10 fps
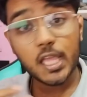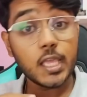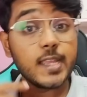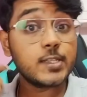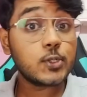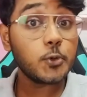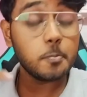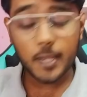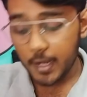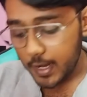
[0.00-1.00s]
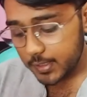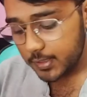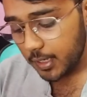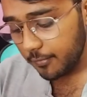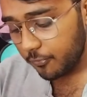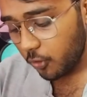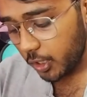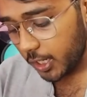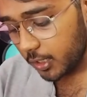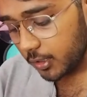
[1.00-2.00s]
it should be less than 14.